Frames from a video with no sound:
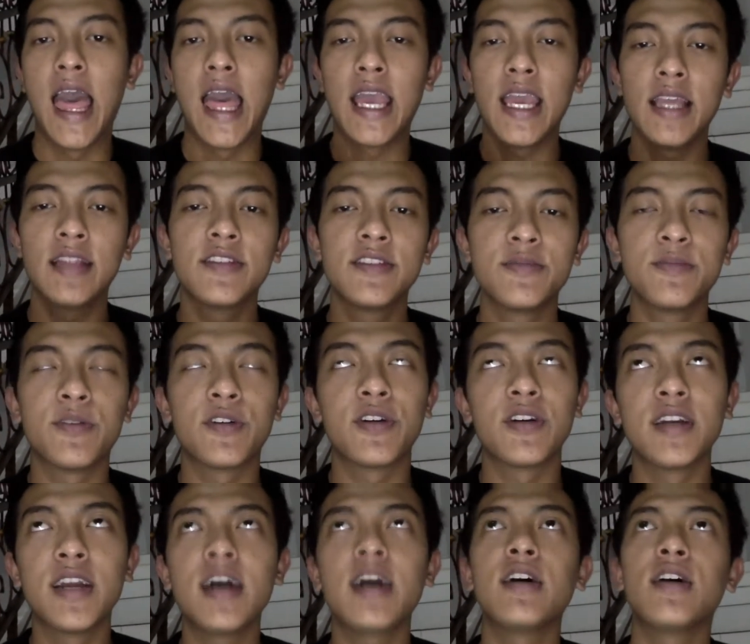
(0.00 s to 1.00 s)
its
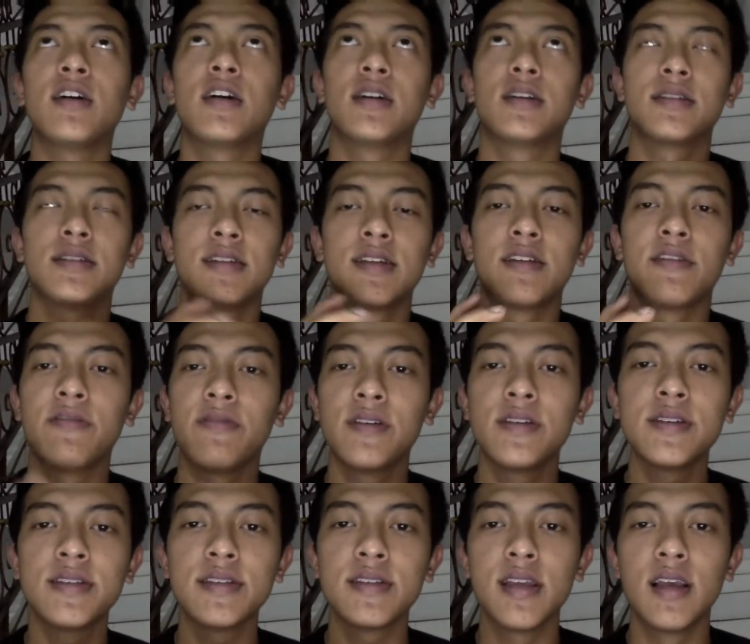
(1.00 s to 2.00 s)
product or
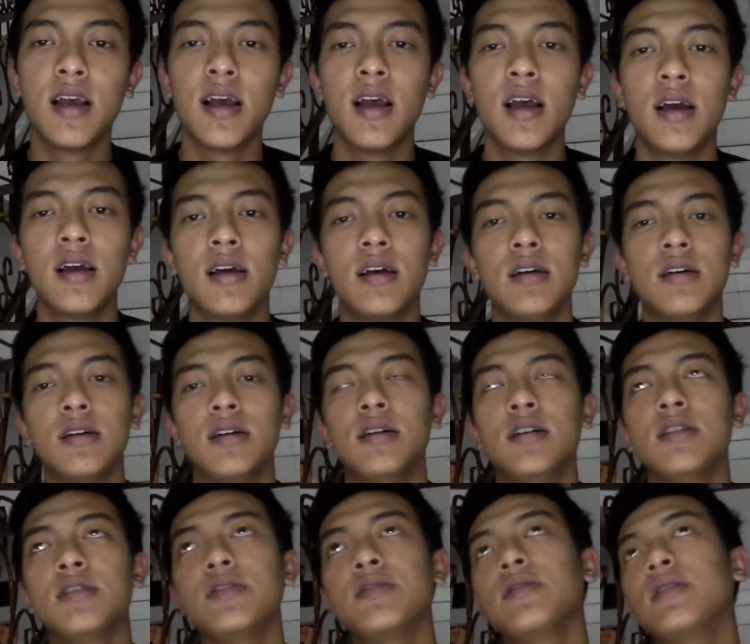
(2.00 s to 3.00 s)
service
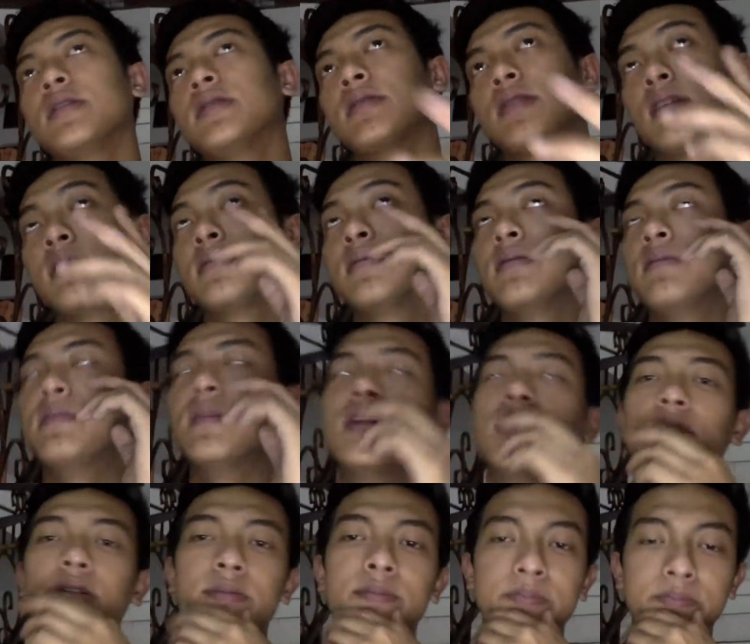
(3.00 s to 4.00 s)
to its
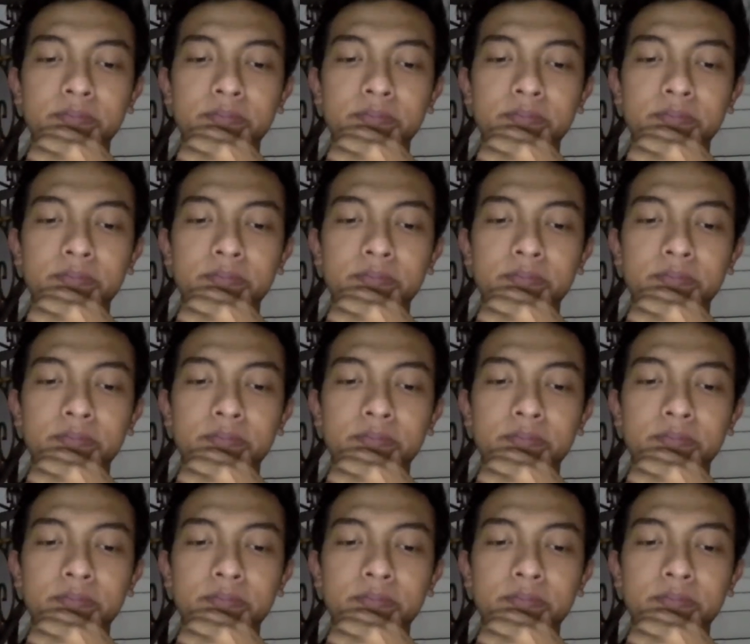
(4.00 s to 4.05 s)
customer.